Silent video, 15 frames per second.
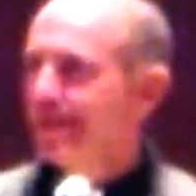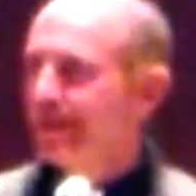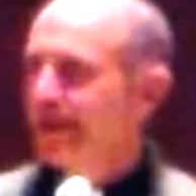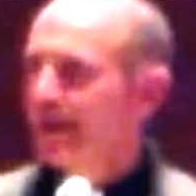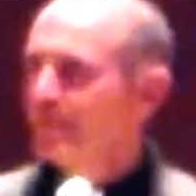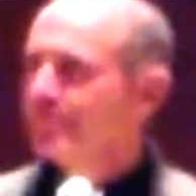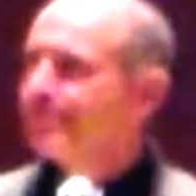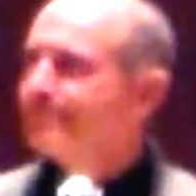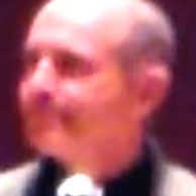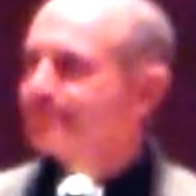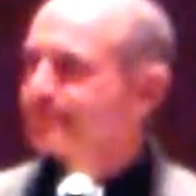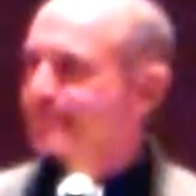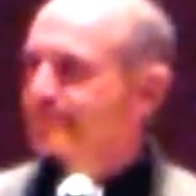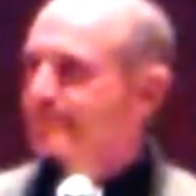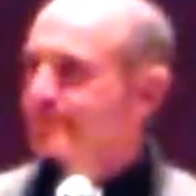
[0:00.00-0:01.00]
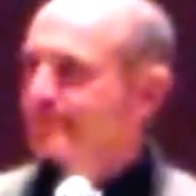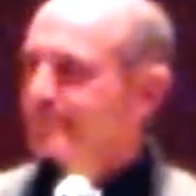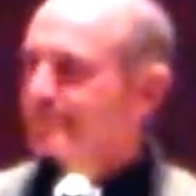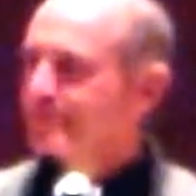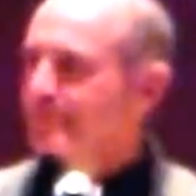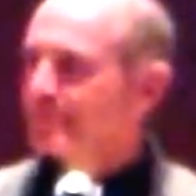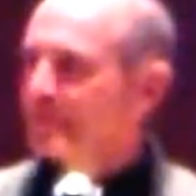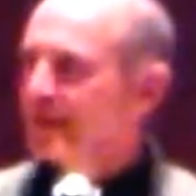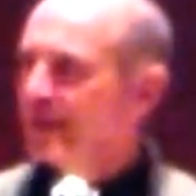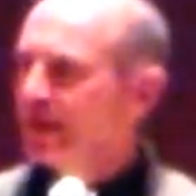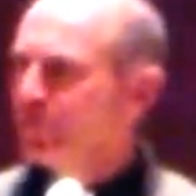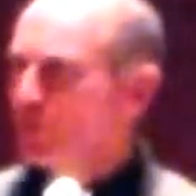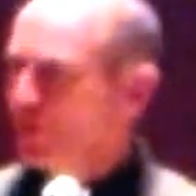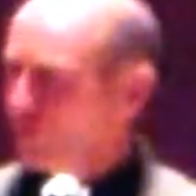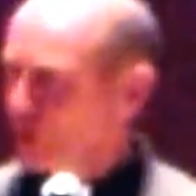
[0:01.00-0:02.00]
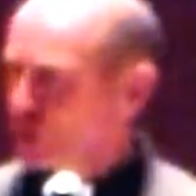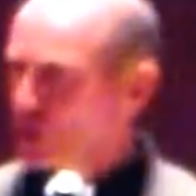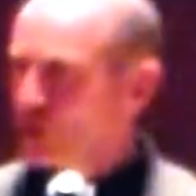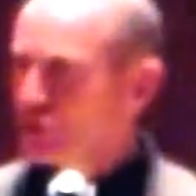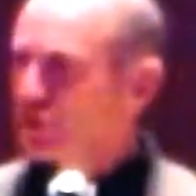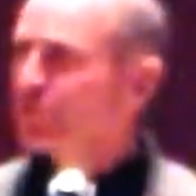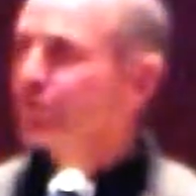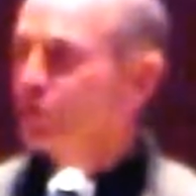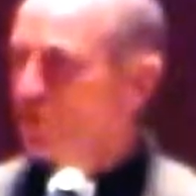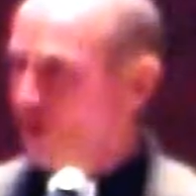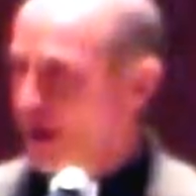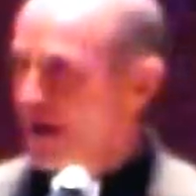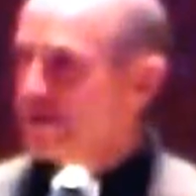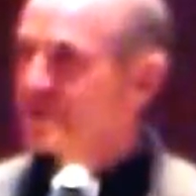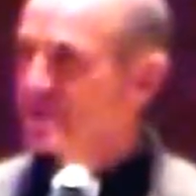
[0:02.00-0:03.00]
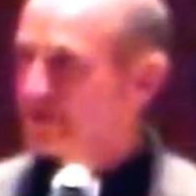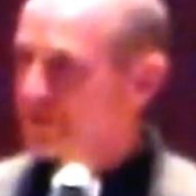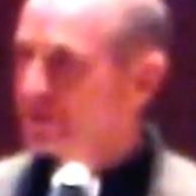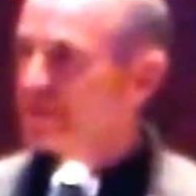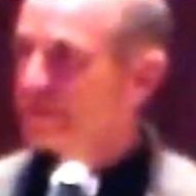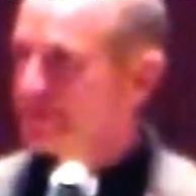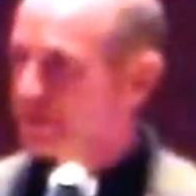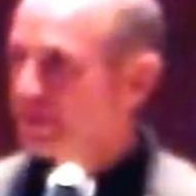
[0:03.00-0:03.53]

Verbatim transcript: Um, if you're in the Church of Christ,